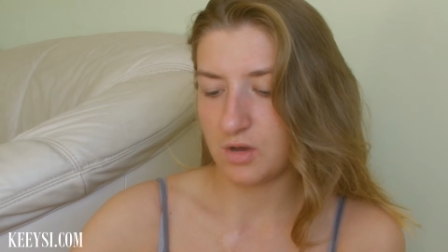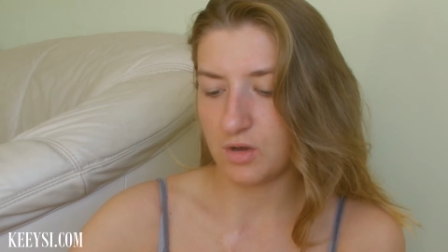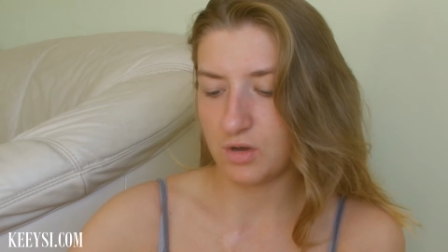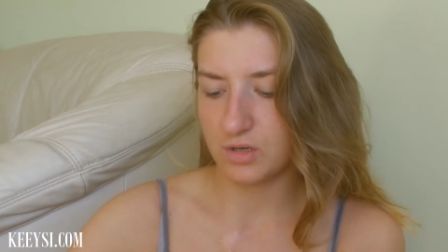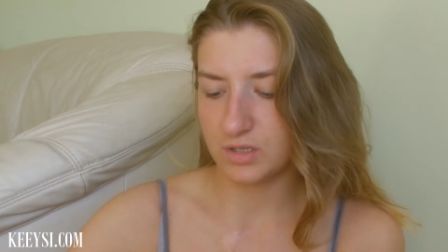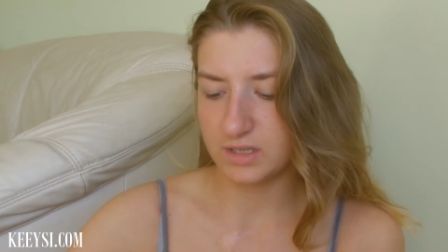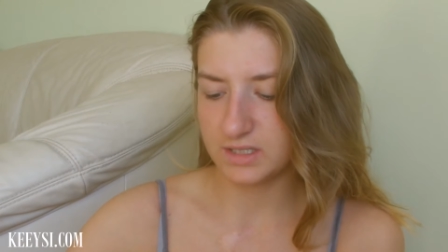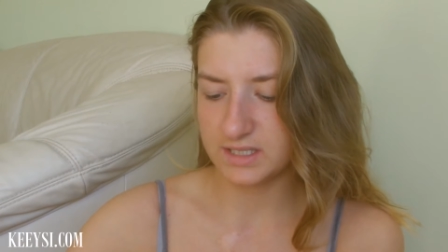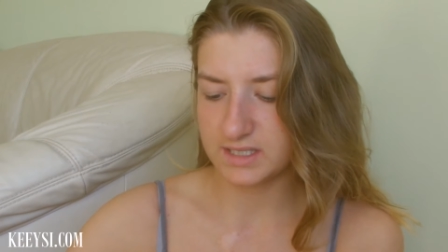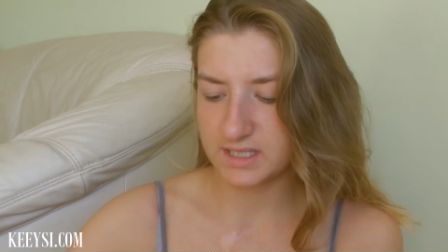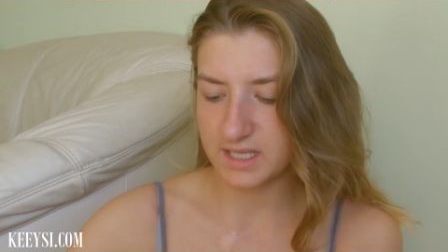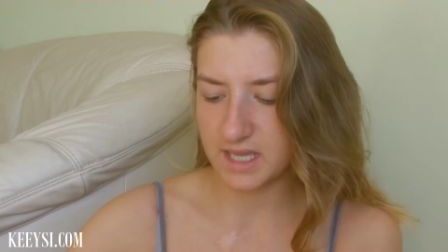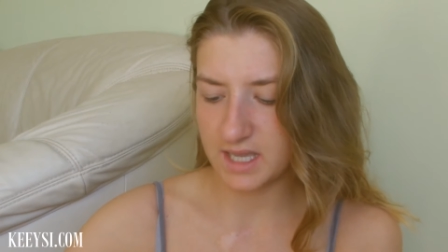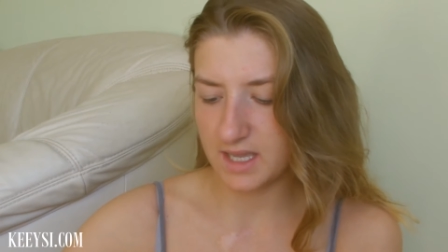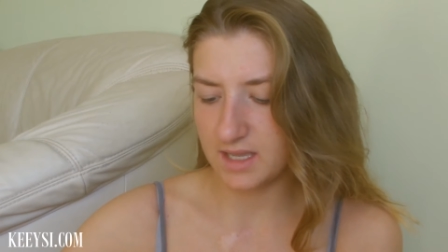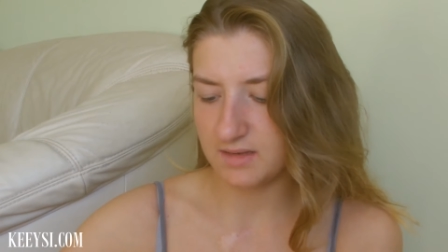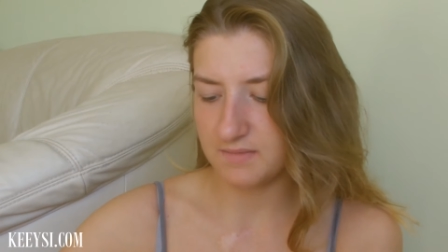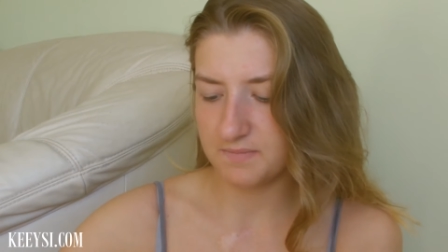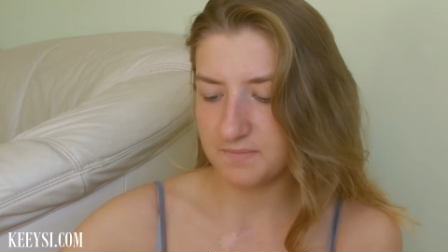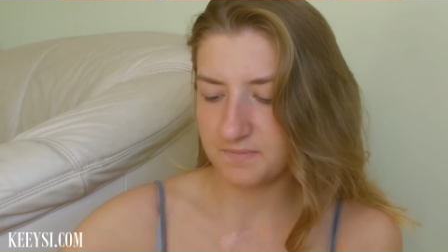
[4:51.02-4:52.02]
oily
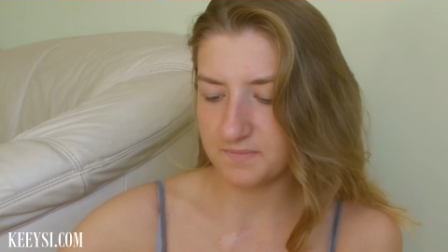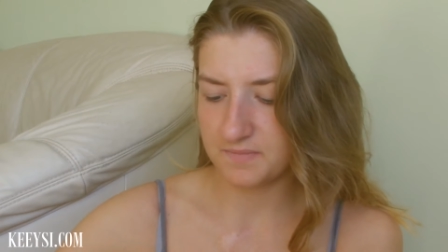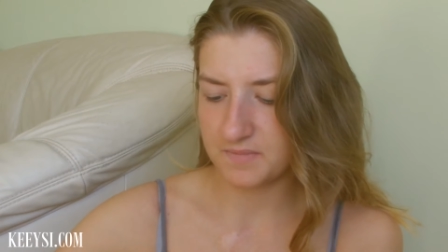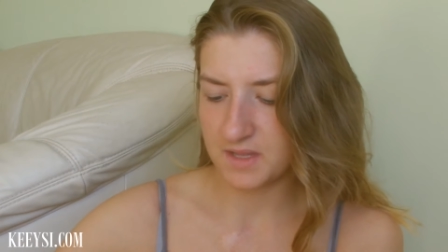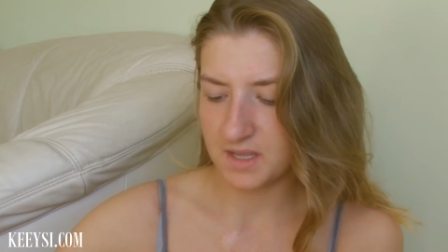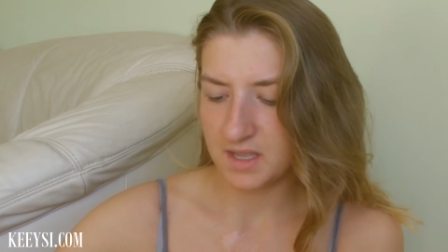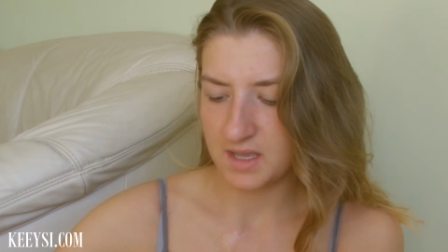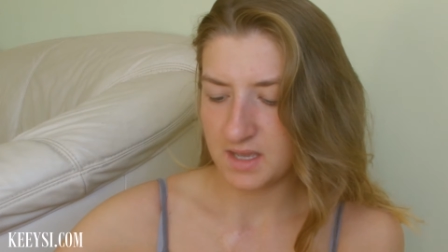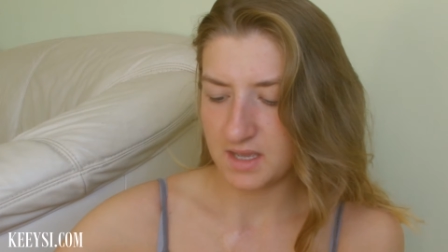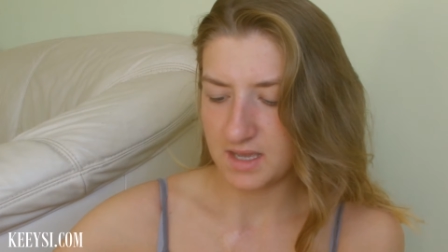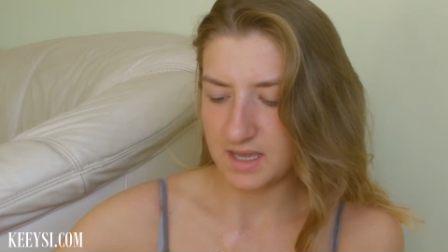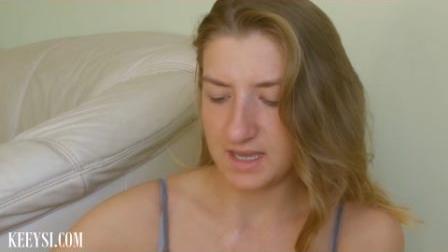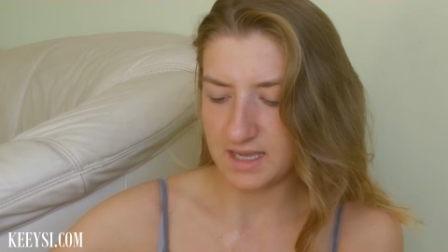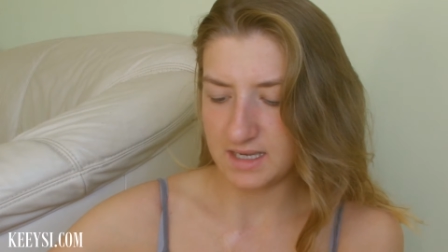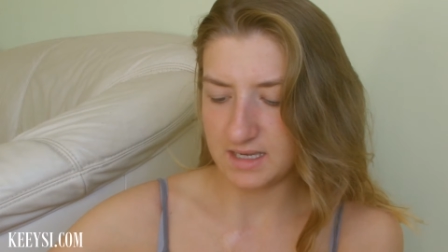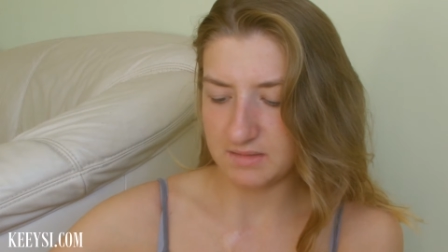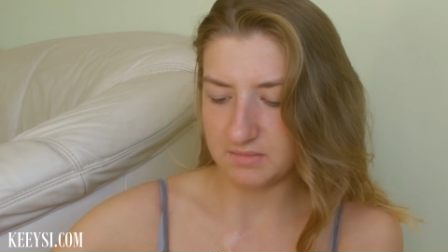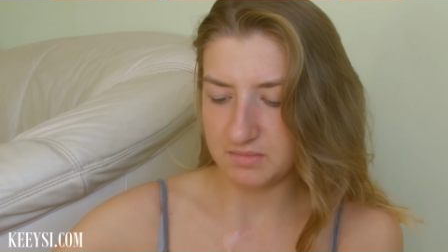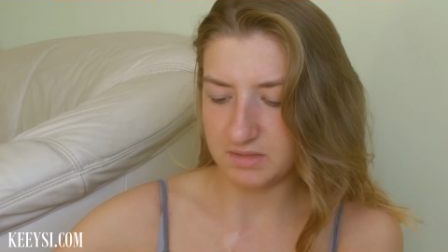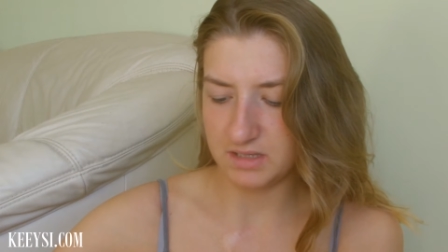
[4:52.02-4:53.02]
skin,
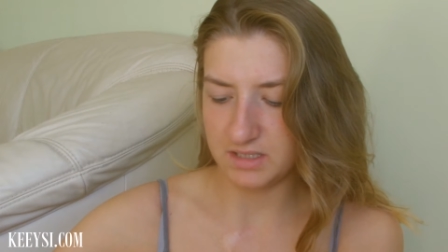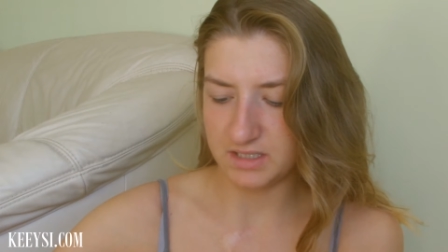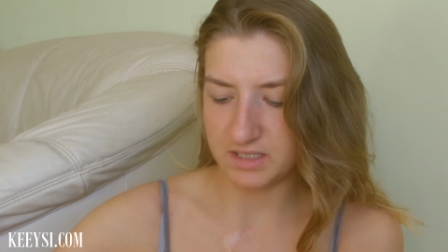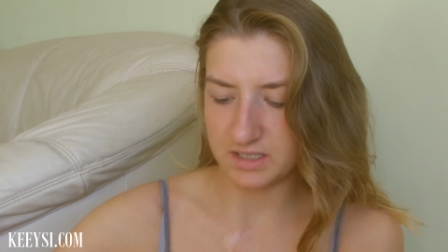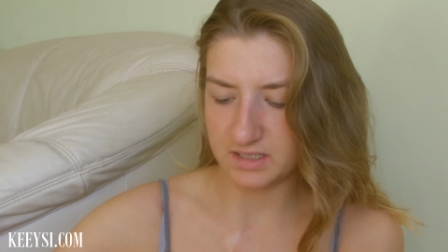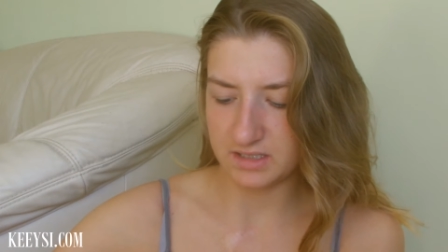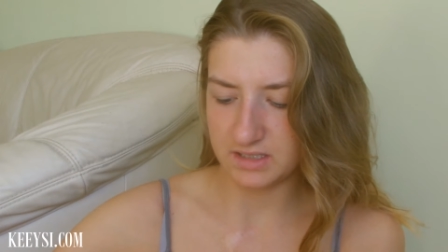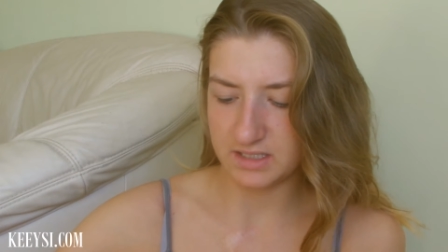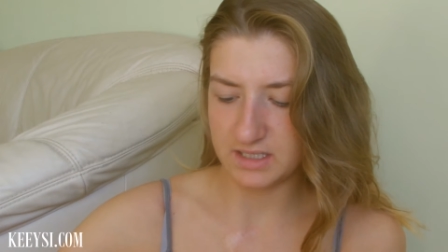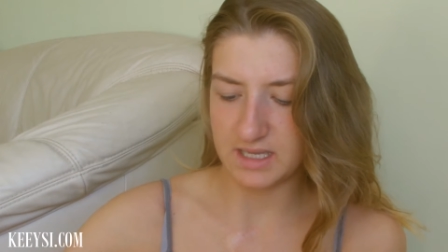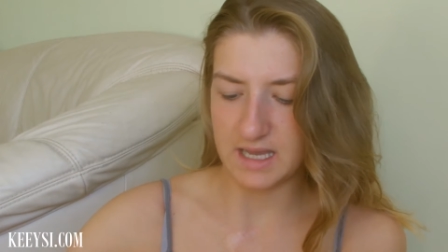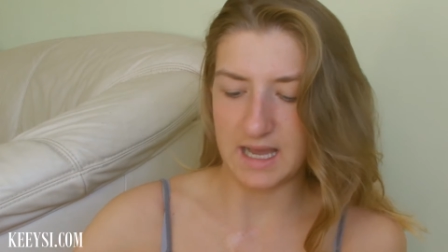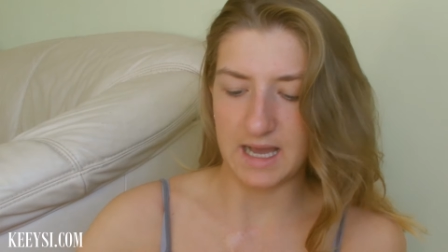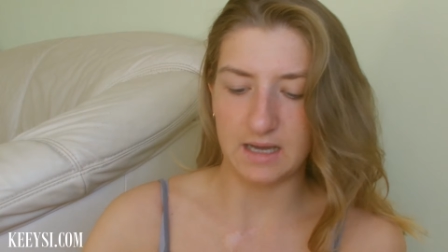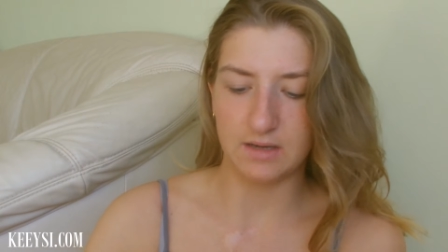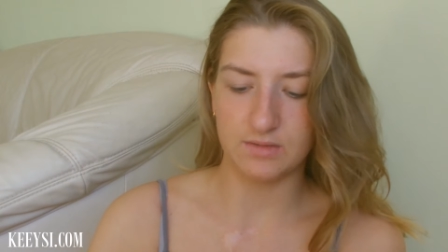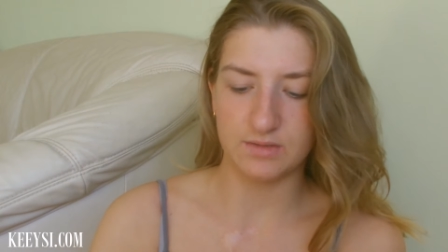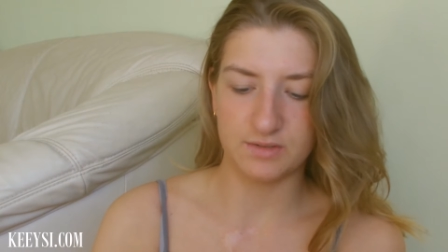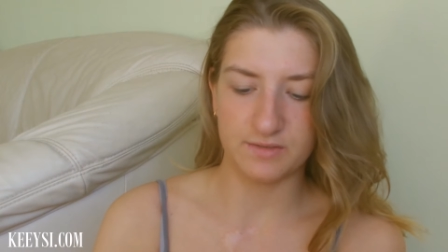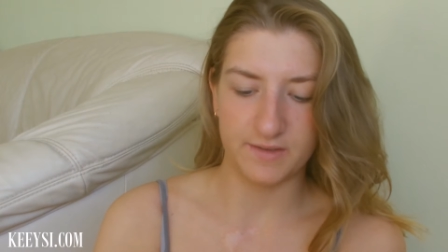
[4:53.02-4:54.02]
and I'm literally
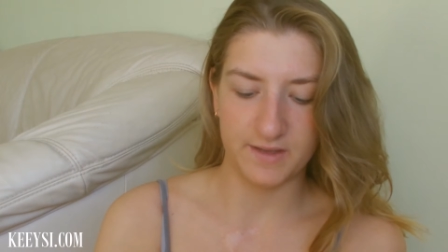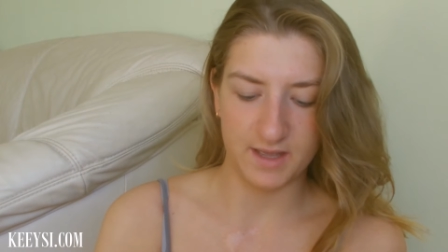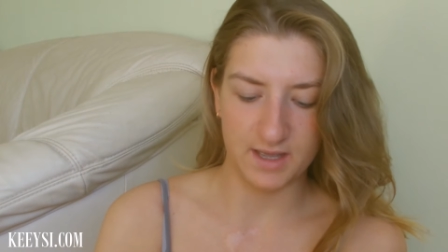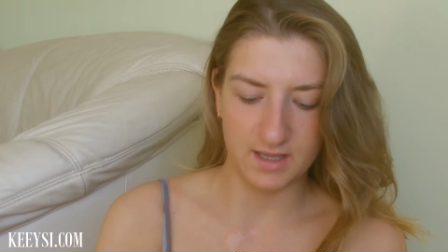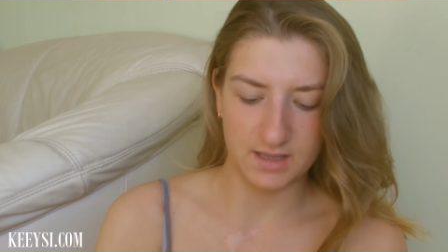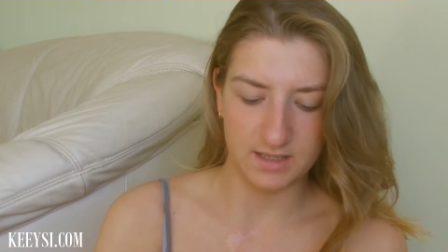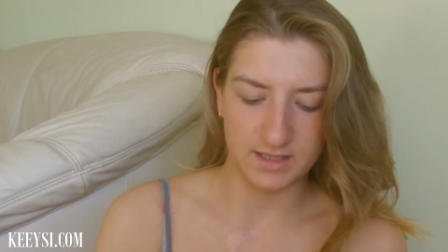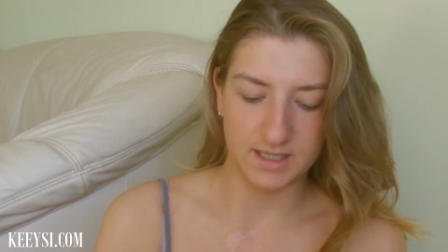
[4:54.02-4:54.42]
out of it.